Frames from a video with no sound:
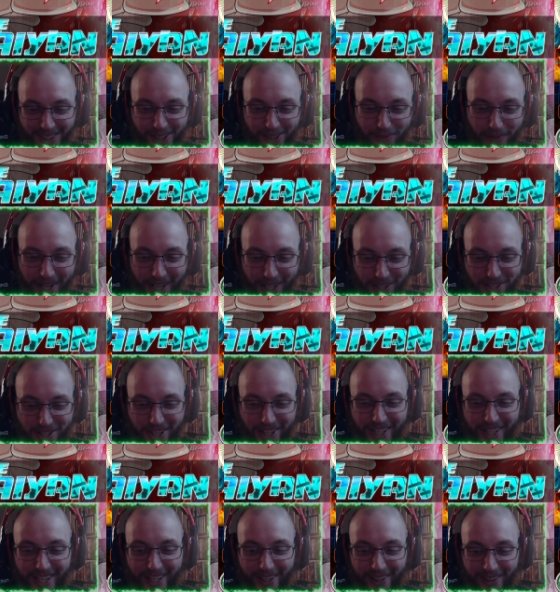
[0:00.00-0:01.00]
the banners are
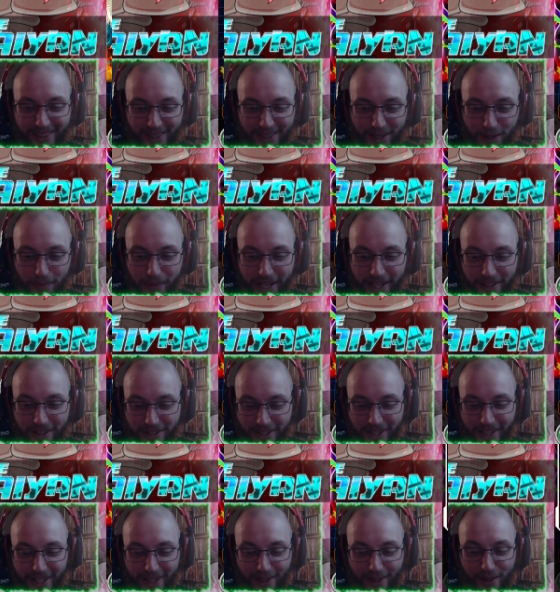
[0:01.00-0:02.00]
here. Banners are
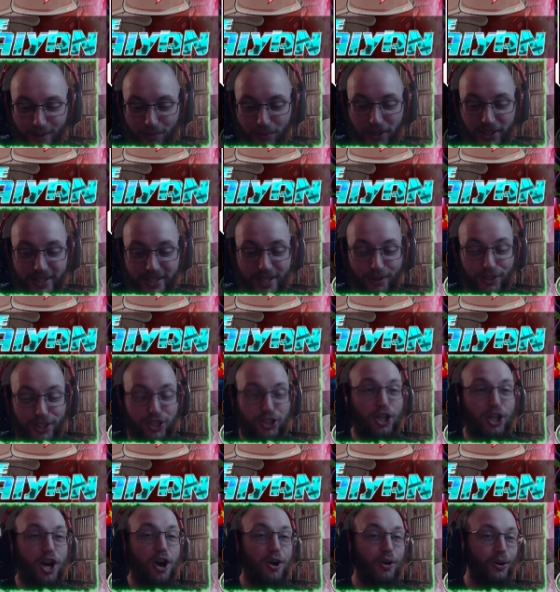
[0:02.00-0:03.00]
here. Multizone, let's
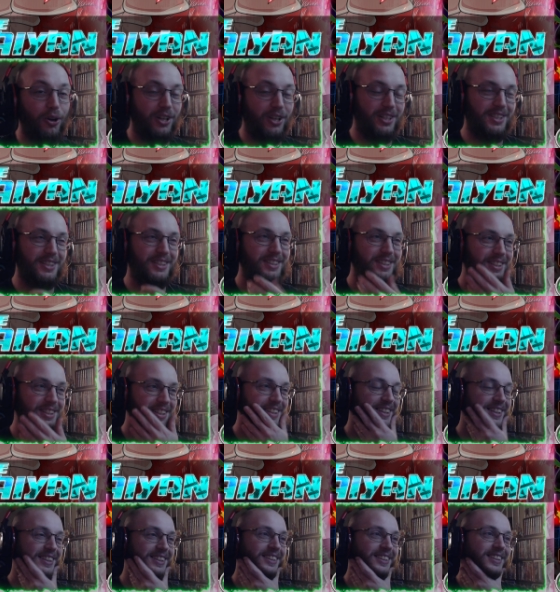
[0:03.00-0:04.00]
go!
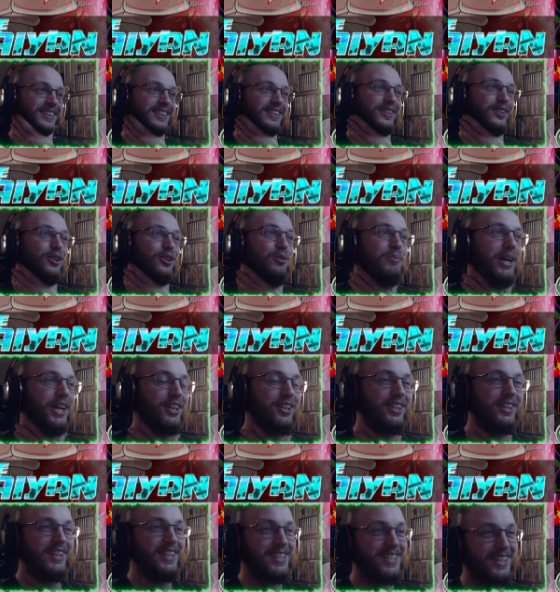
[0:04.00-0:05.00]
Oh my
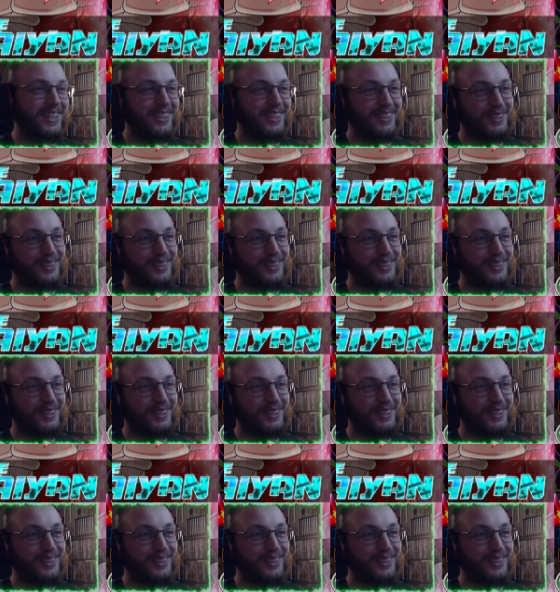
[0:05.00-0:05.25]
goodness.